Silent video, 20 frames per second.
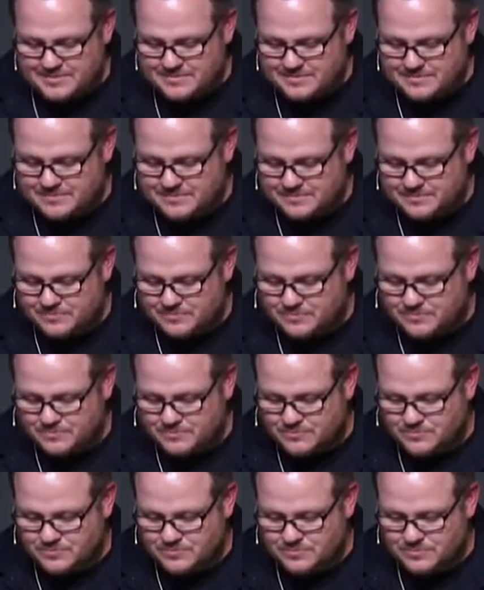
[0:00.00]

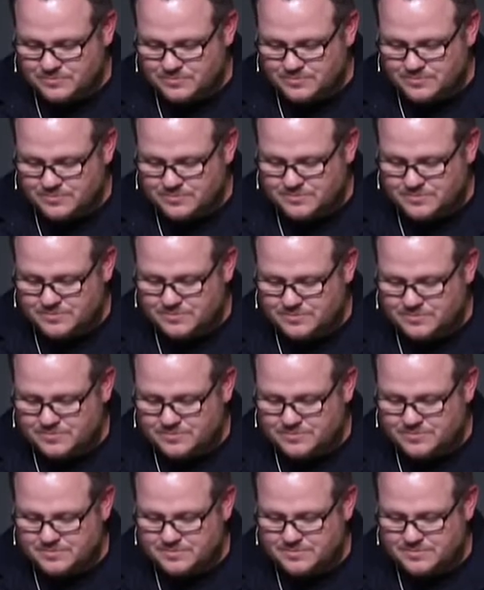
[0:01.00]
Nobody speaks.